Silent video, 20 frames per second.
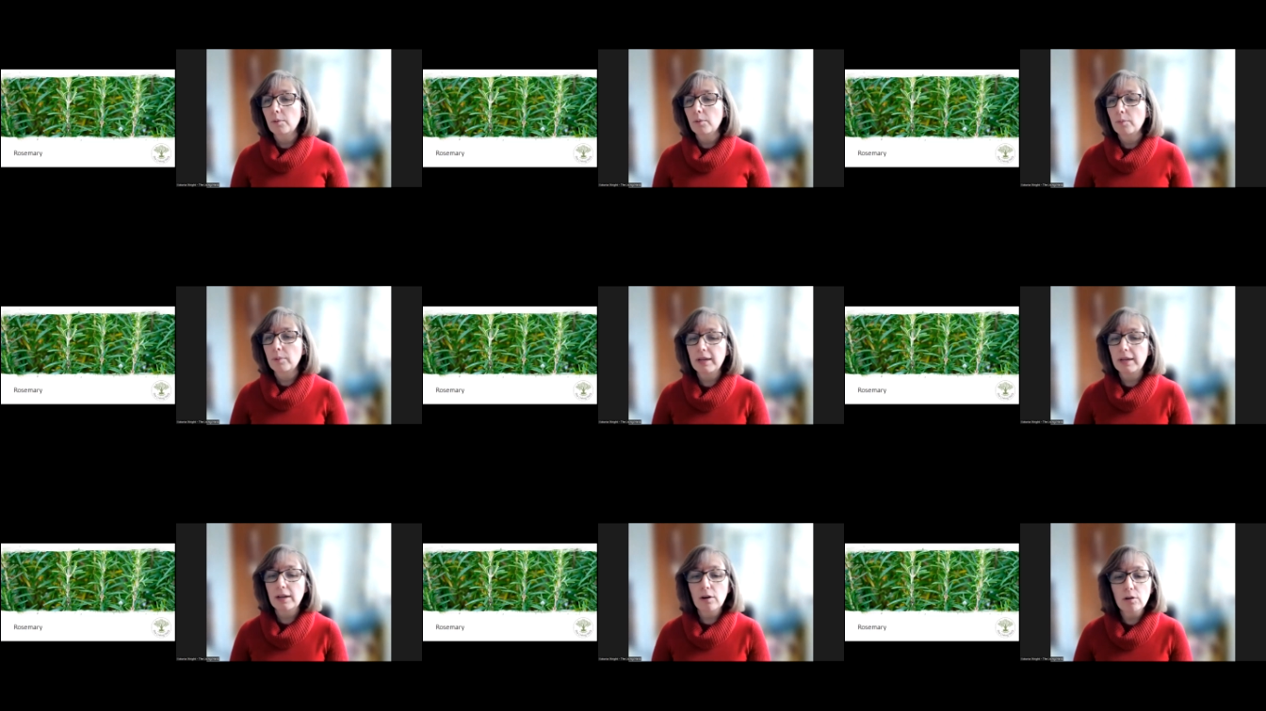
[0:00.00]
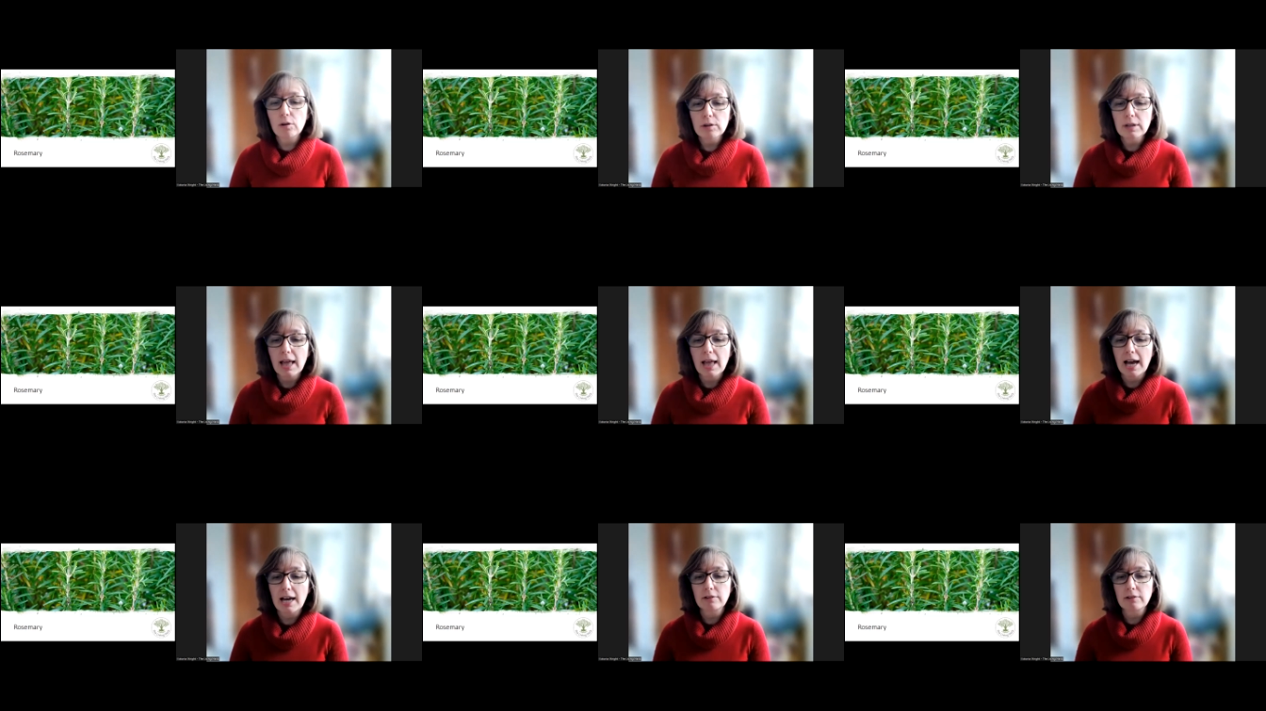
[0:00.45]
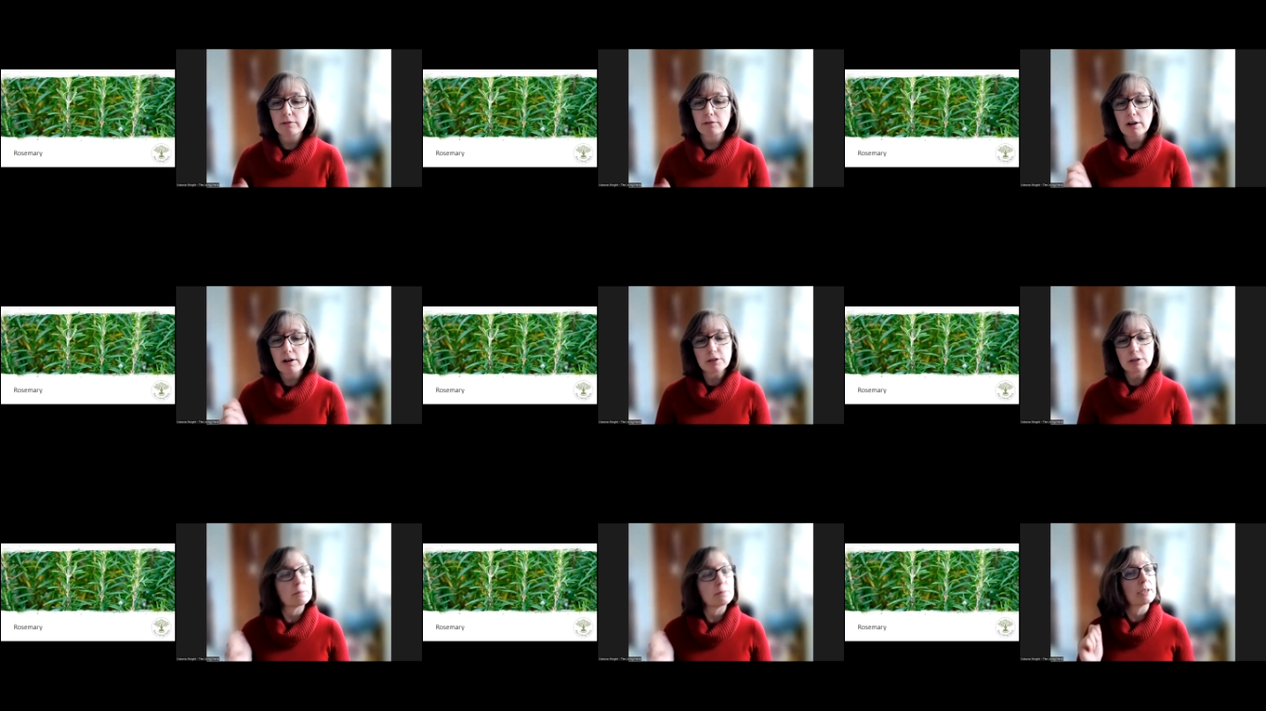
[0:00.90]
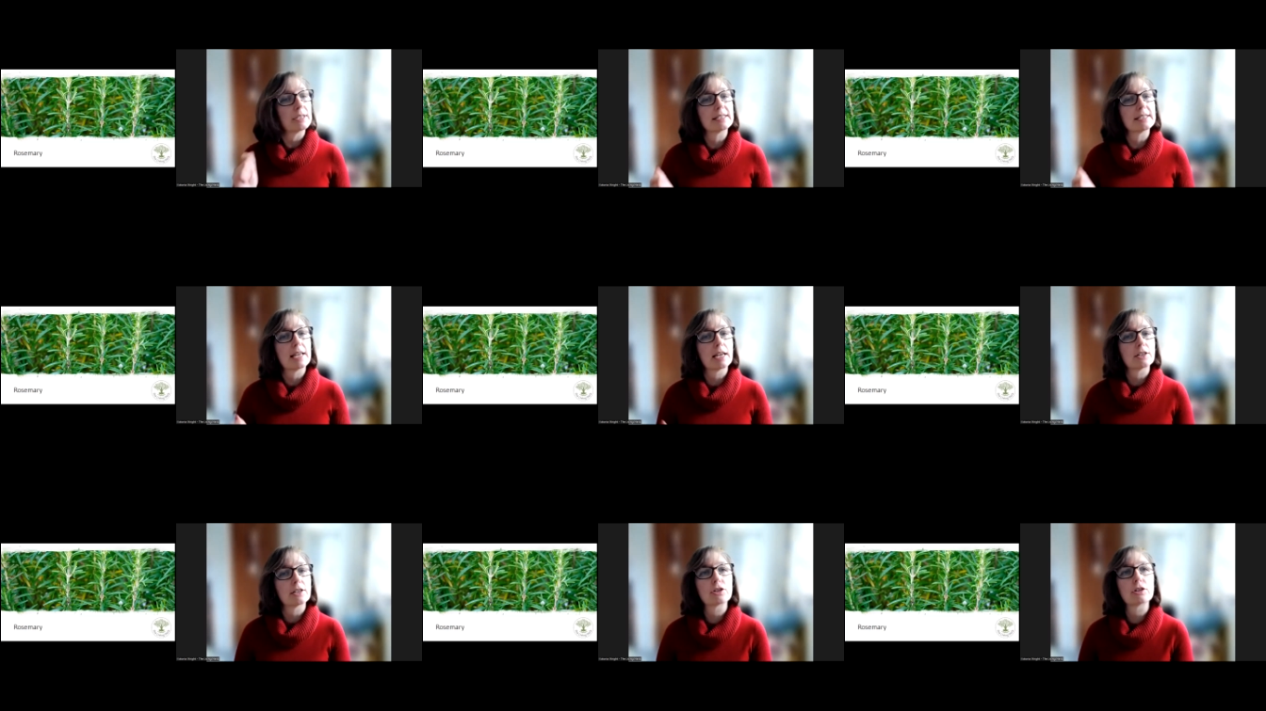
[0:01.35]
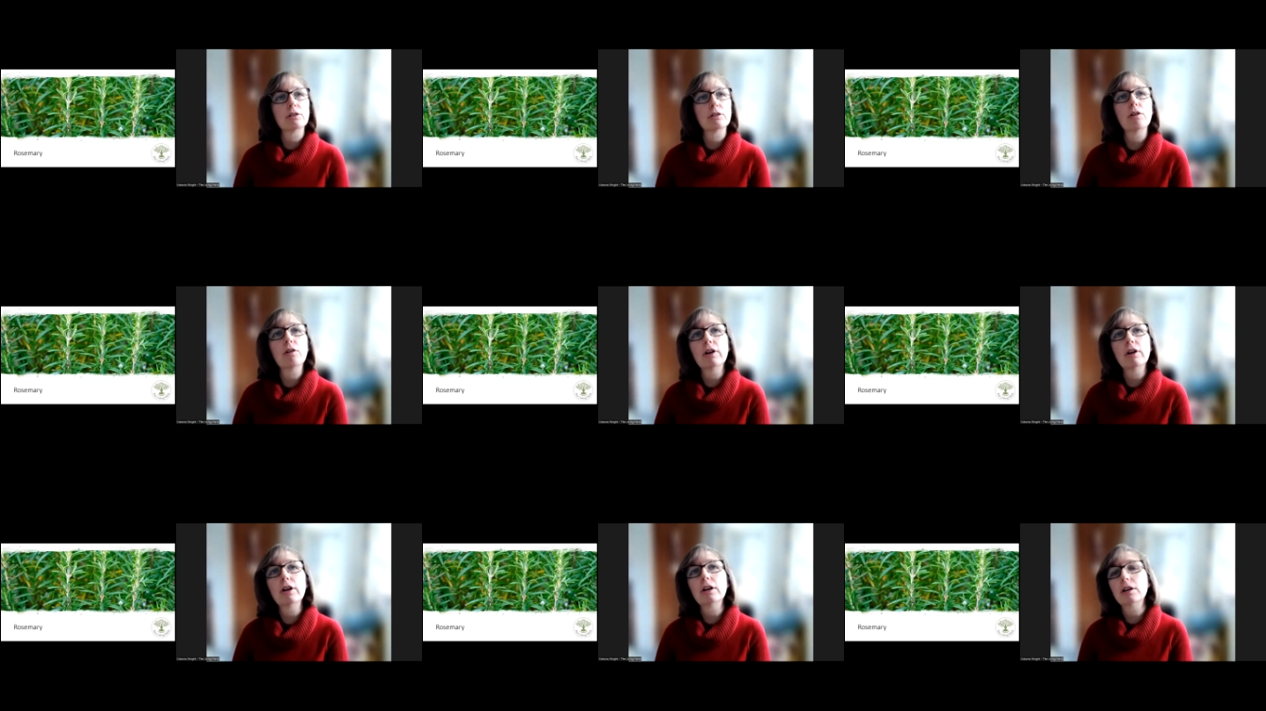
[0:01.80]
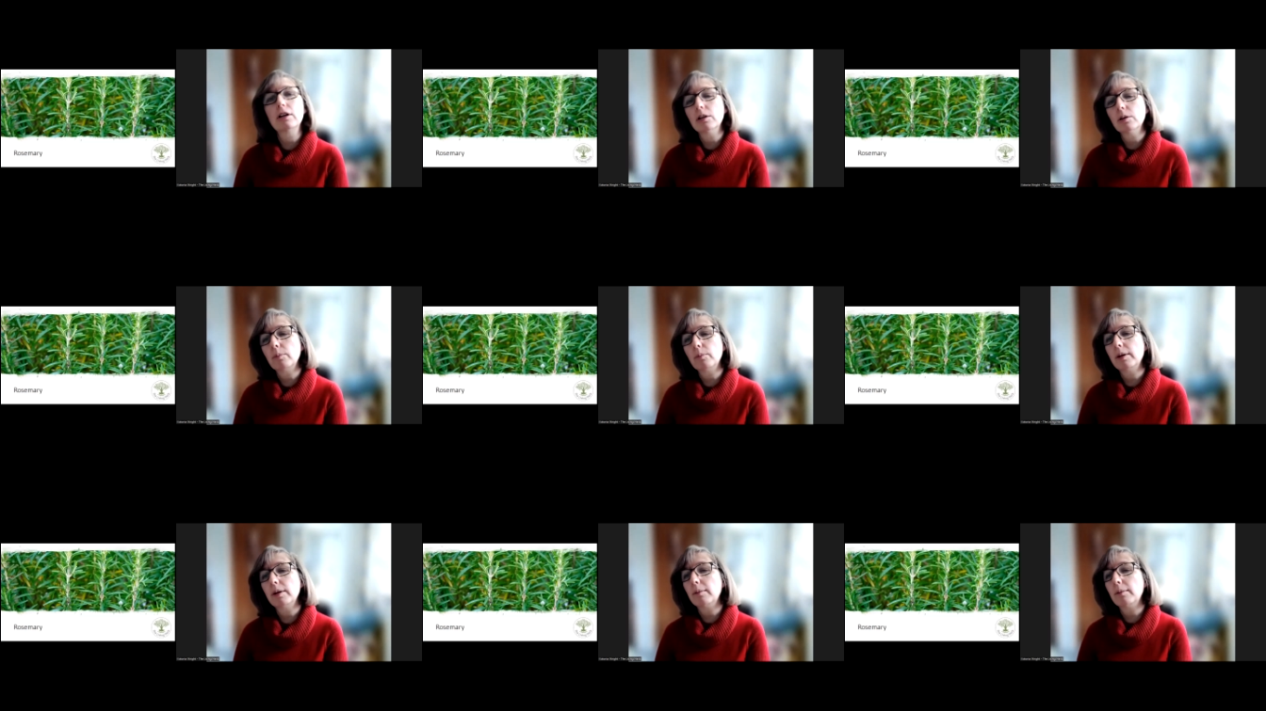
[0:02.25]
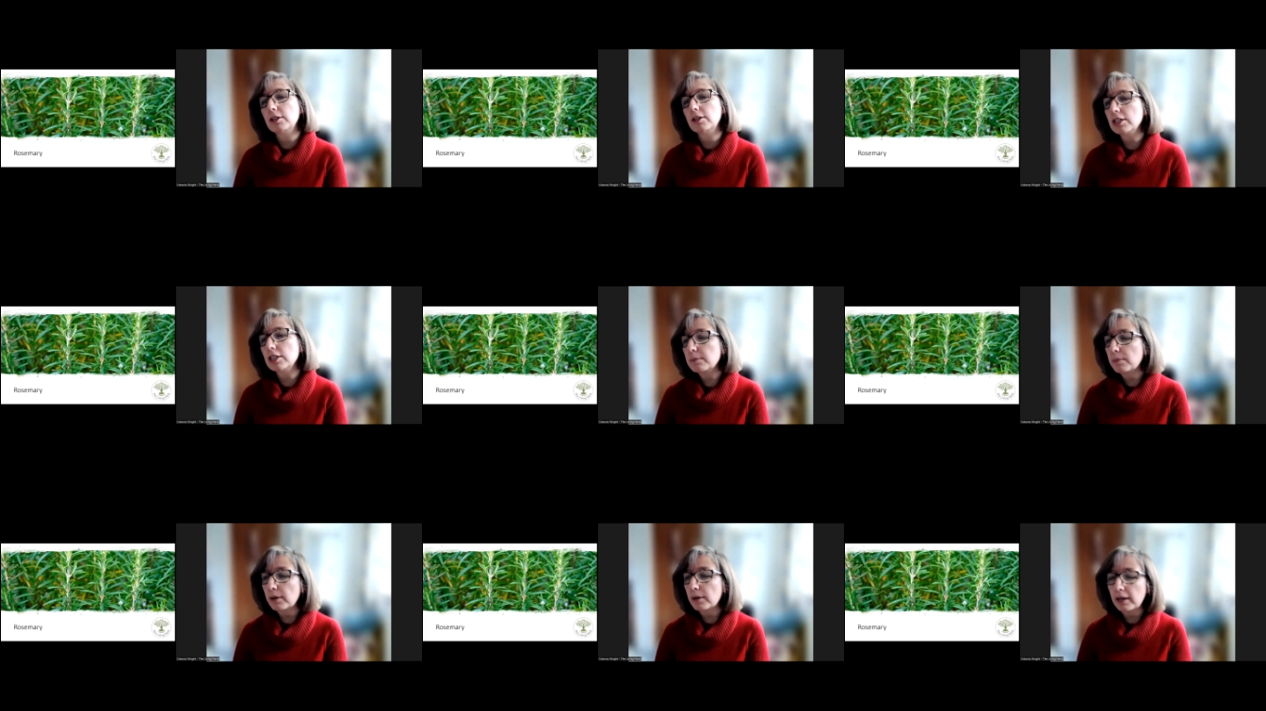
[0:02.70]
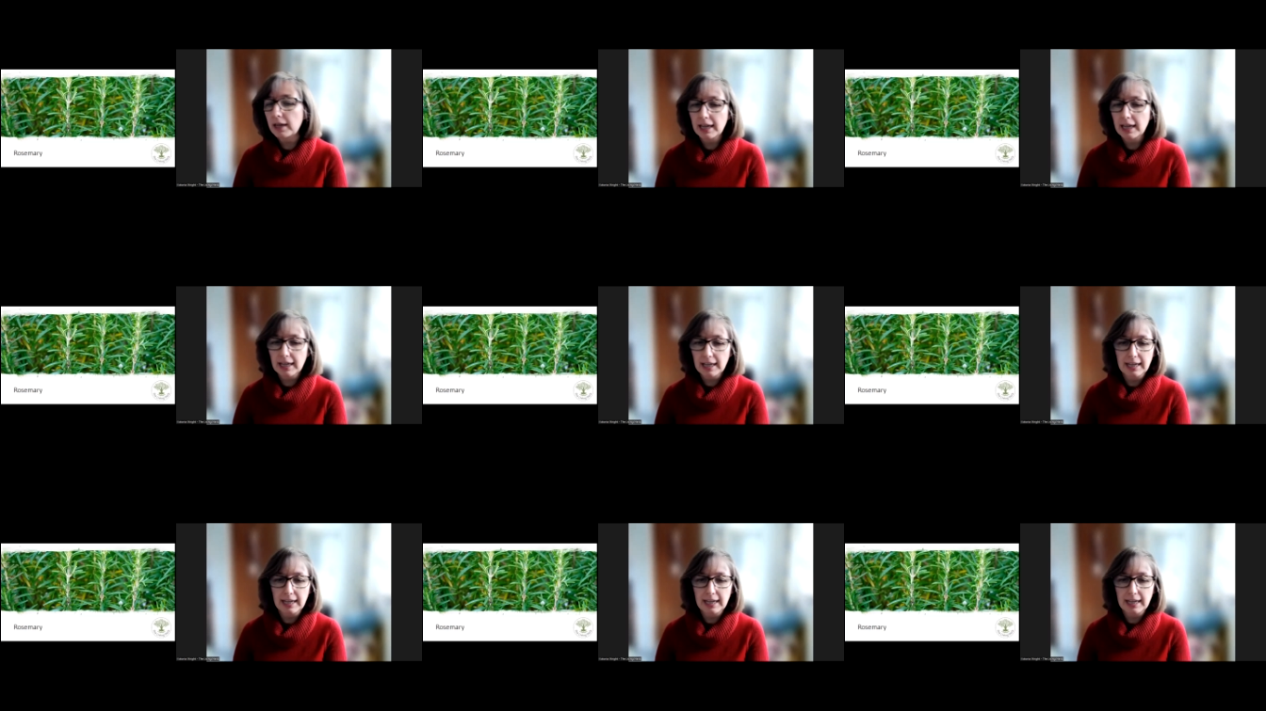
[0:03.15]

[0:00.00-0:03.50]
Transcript: we all had rosemary essential oil. We were just putting a